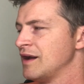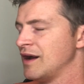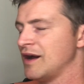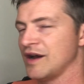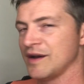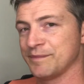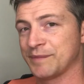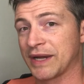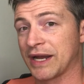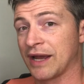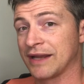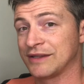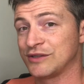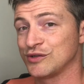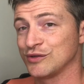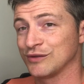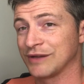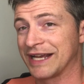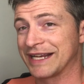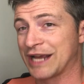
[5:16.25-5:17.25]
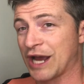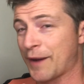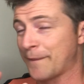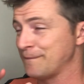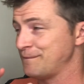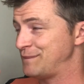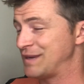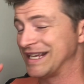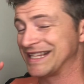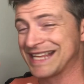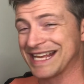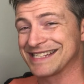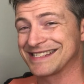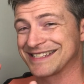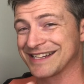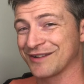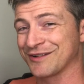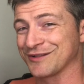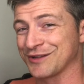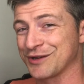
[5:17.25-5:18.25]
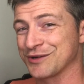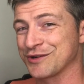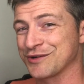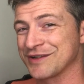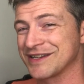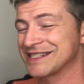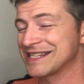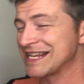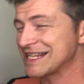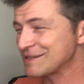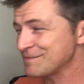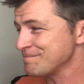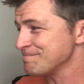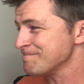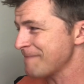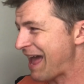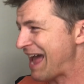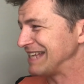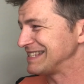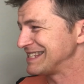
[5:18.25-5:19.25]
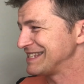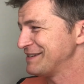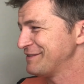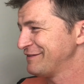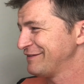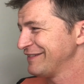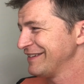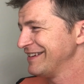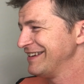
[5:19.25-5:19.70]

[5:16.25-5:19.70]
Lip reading: But I do like how big that center logo is. It's massive,